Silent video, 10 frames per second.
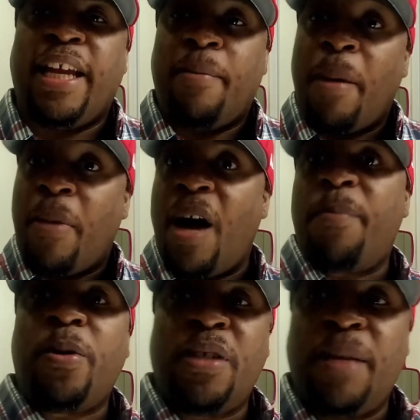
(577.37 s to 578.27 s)
And then my
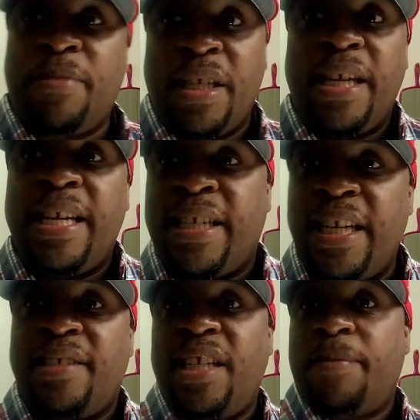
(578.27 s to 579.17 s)
mom pulled up,
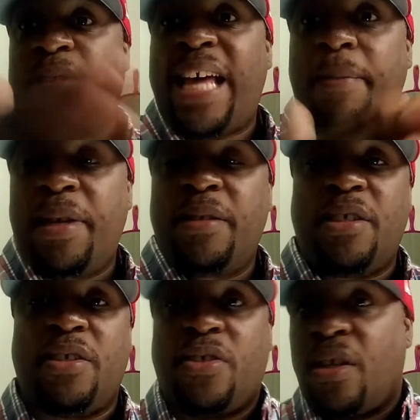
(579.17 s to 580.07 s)
didn't see him slap me.
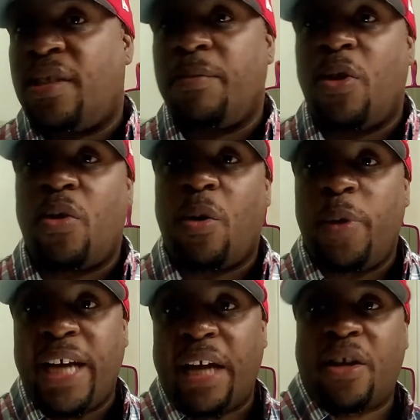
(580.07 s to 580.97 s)
She just saw something going
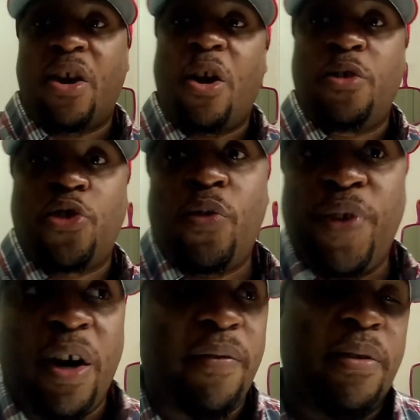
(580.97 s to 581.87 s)
on. We got in the car and
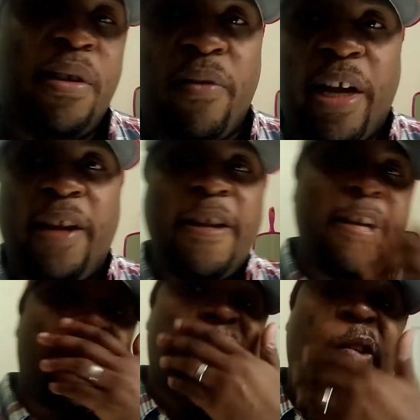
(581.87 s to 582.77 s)
drove off, right?
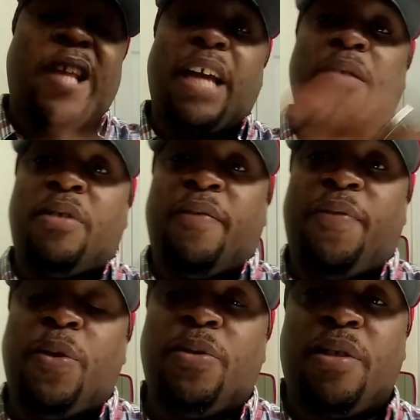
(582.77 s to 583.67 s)
So that
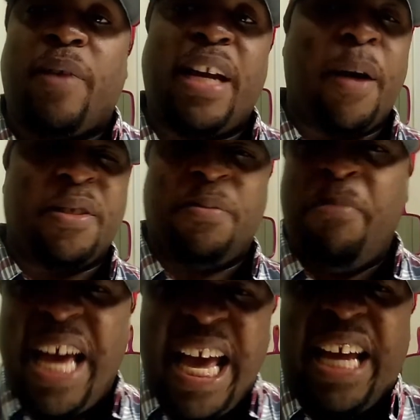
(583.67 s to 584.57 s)
diffused it, right? I was
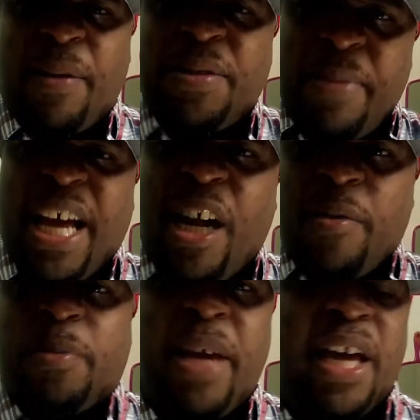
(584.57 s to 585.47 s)
mad,
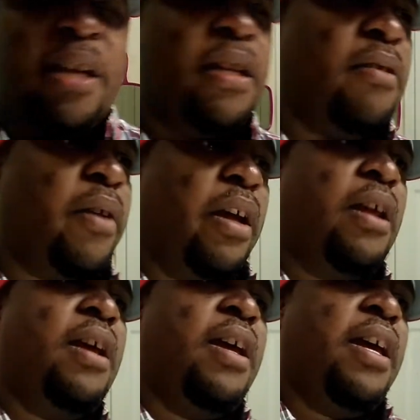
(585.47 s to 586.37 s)

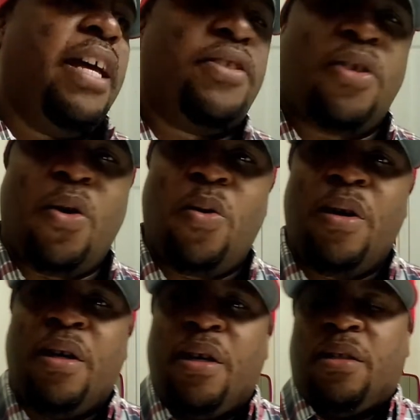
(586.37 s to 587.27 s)
right? And
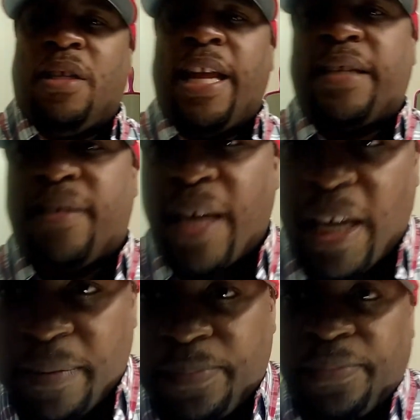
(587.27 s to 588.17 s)
so the next
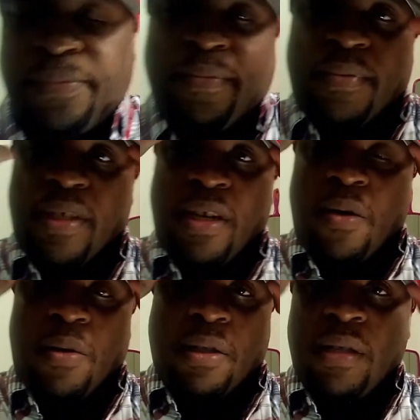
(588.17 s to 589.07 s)
day, you
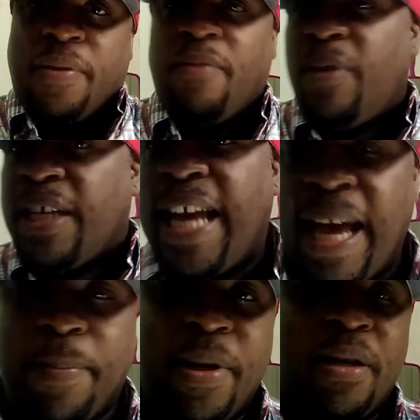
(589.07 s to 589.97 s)
know, nothing really
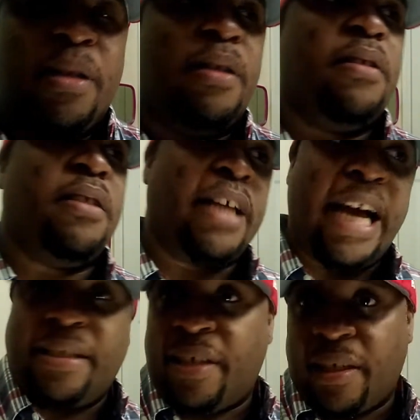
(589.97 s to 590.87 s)
happened. The
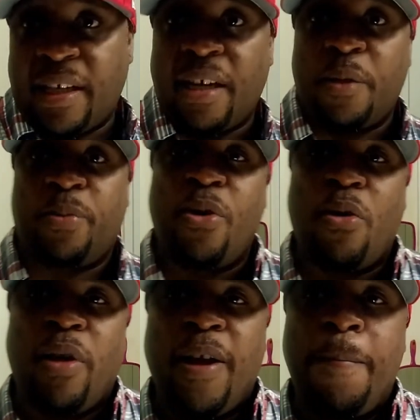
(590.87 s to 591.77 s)
guys kicked out of the
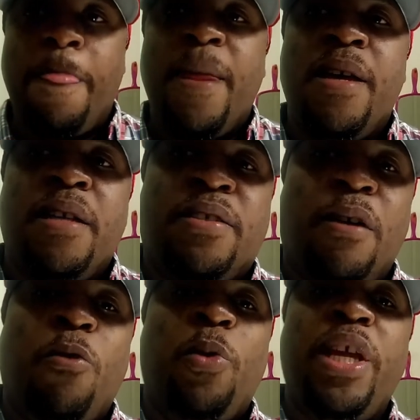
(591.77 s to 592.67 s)
program.
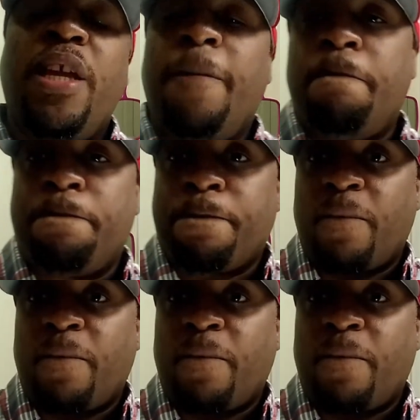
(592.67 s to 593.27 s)
So we